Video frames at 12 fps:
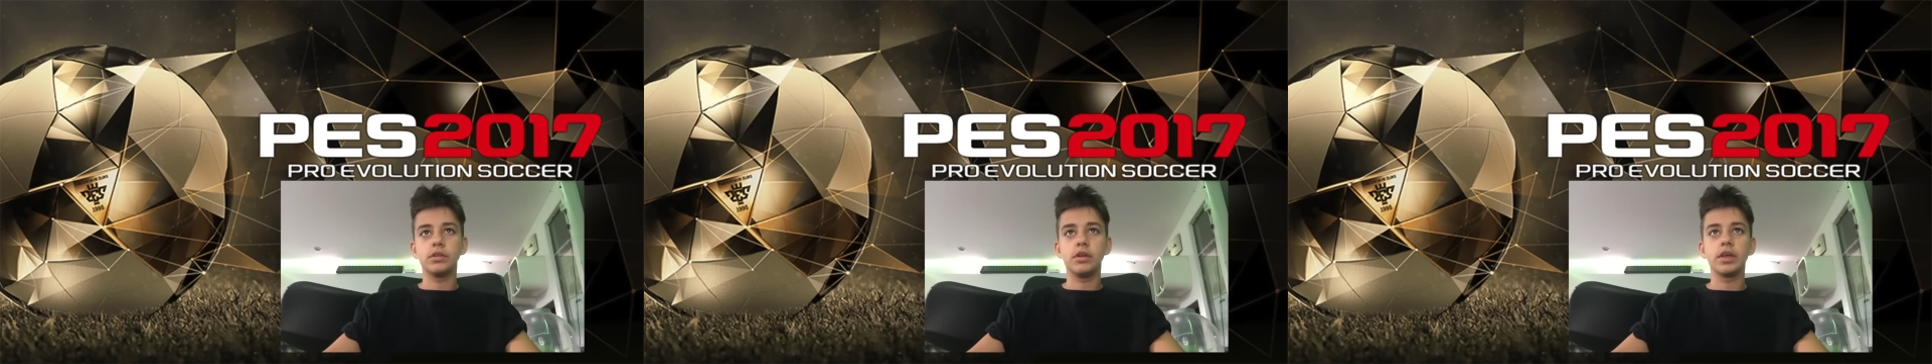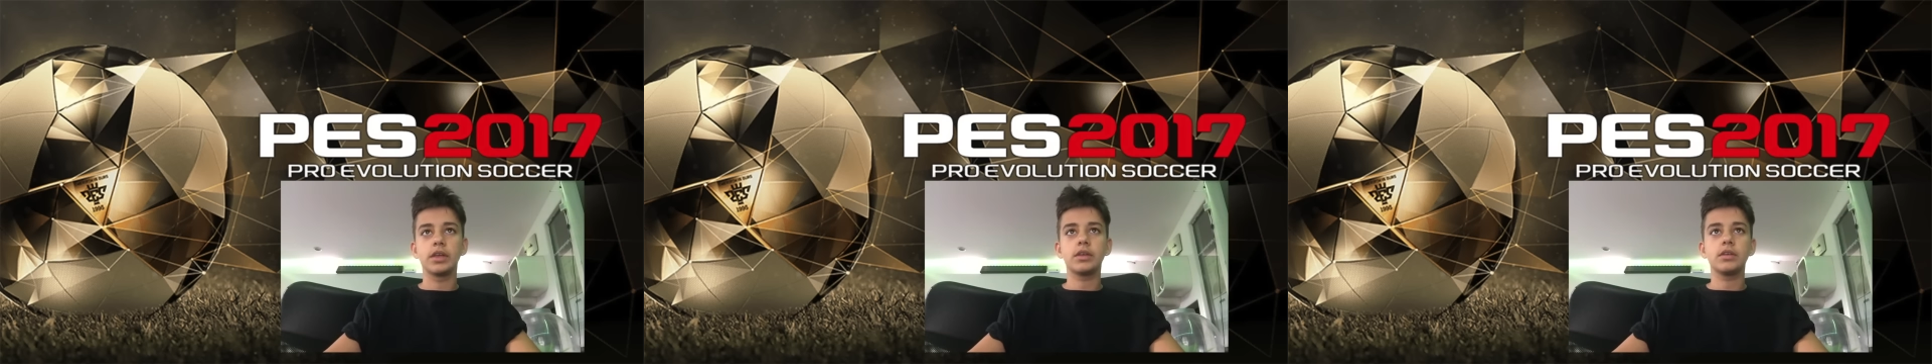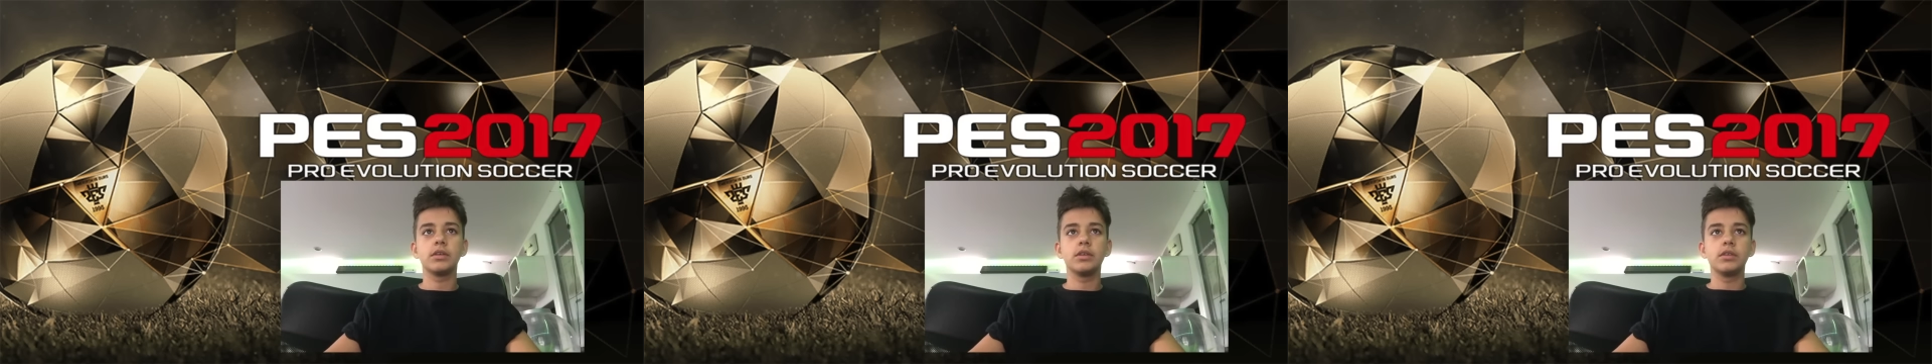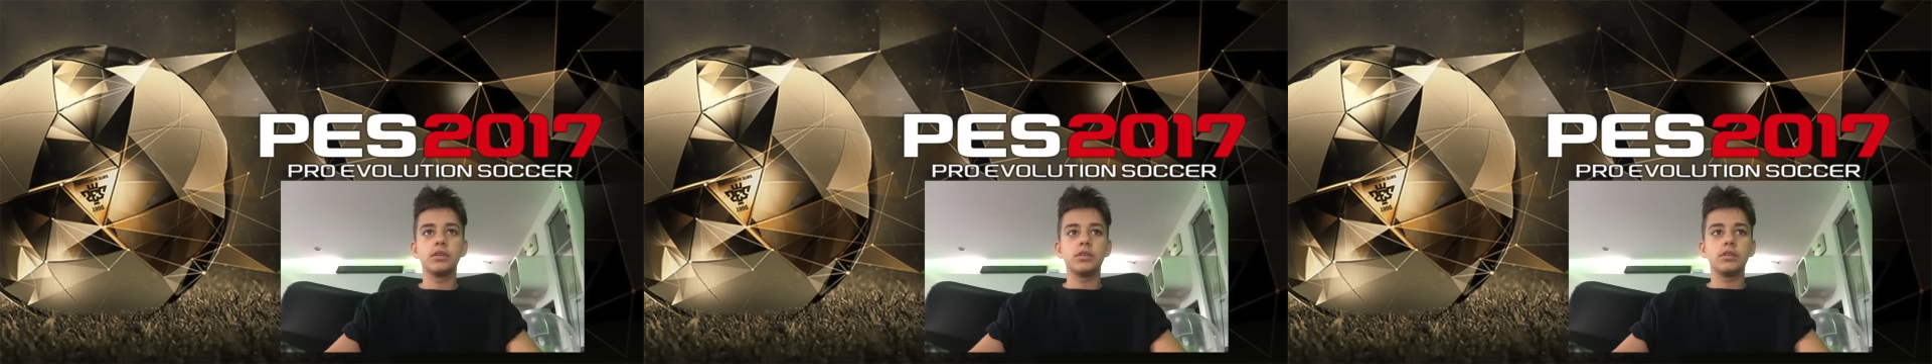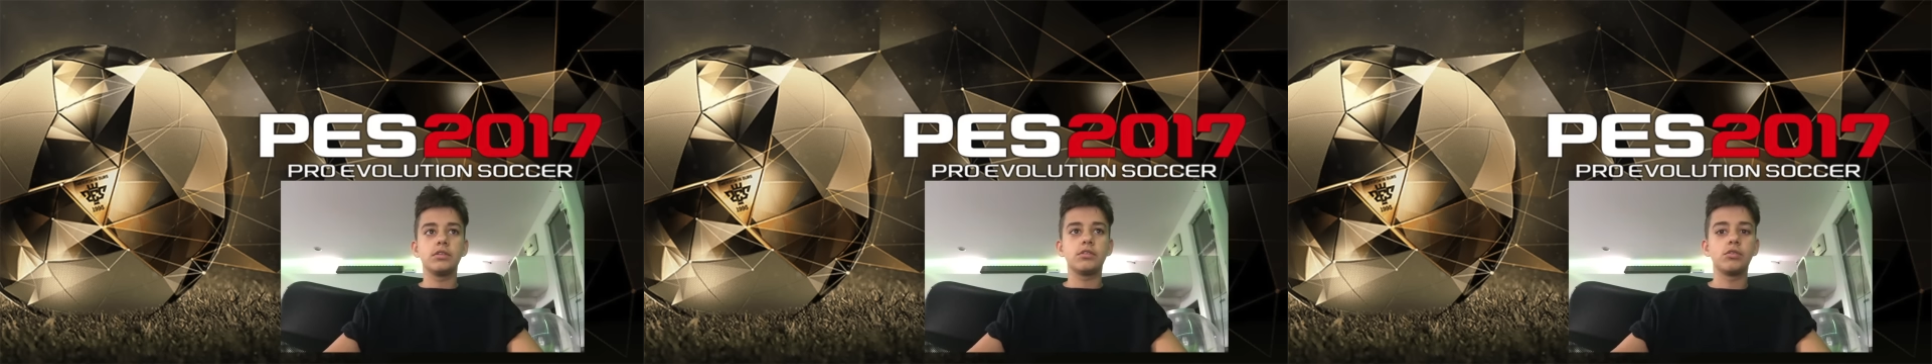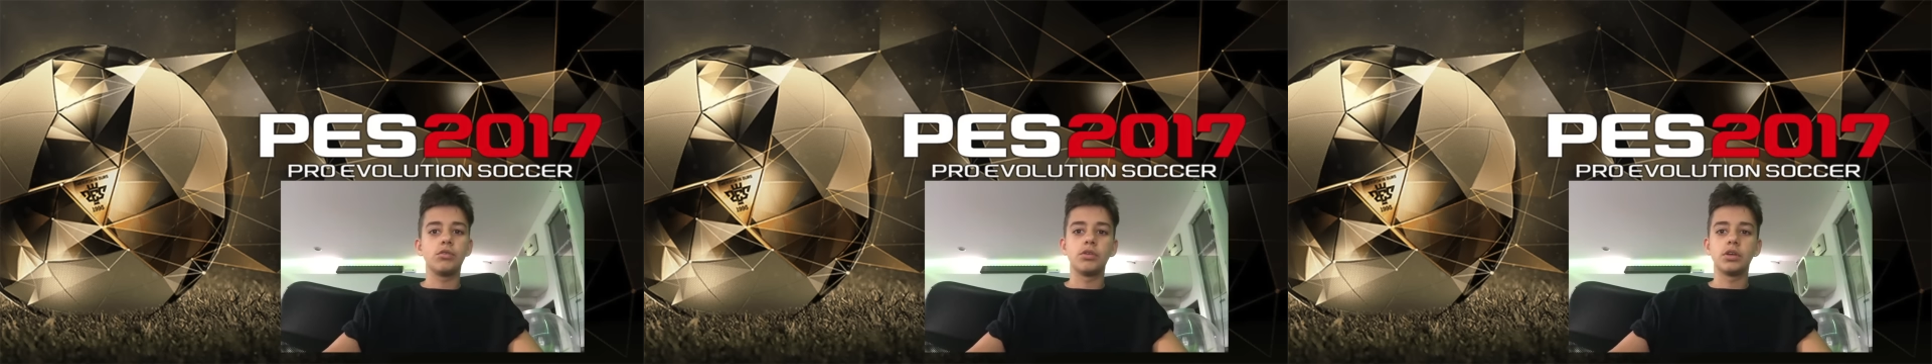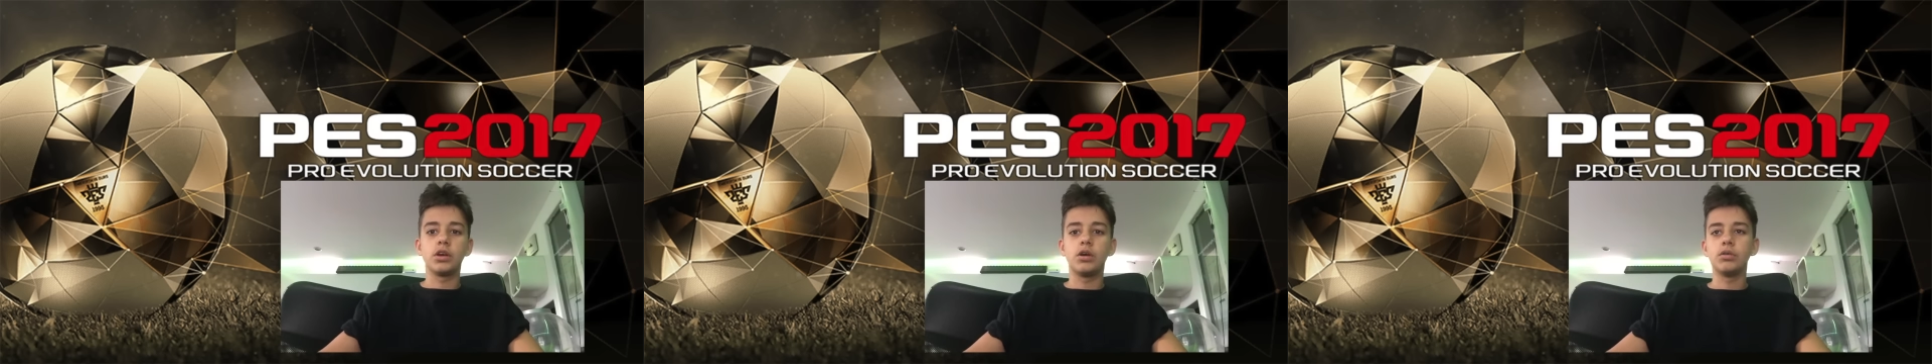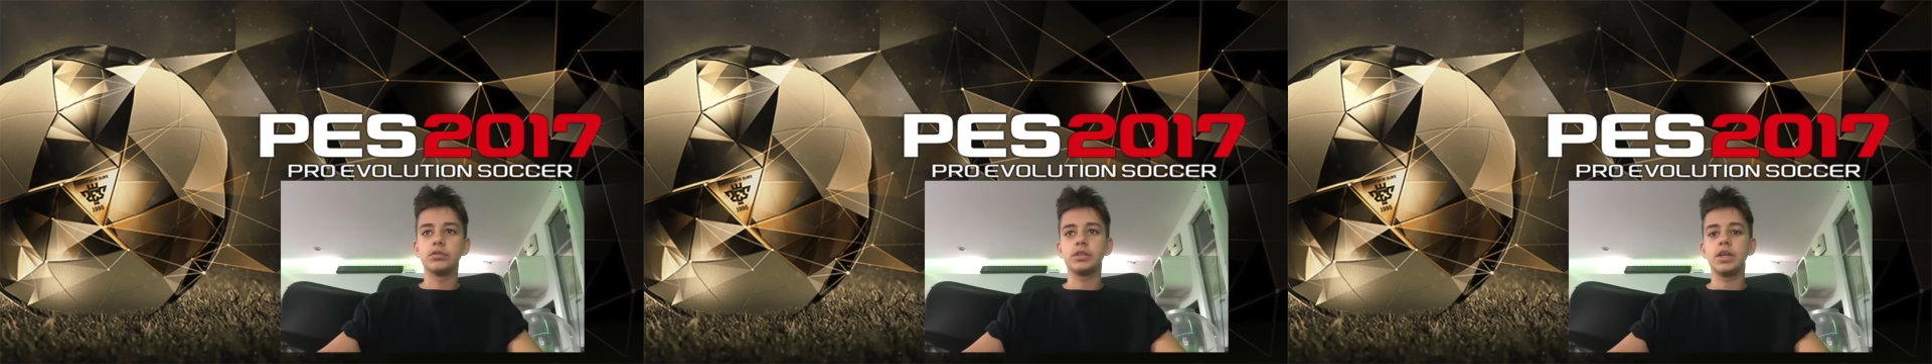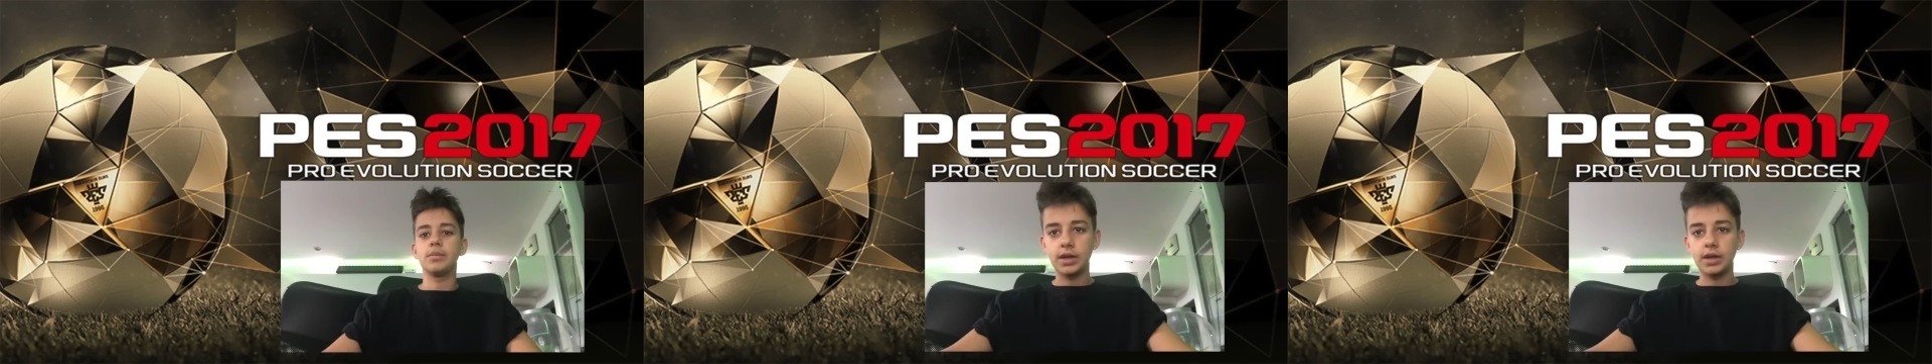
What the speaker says: like scoring goals and that.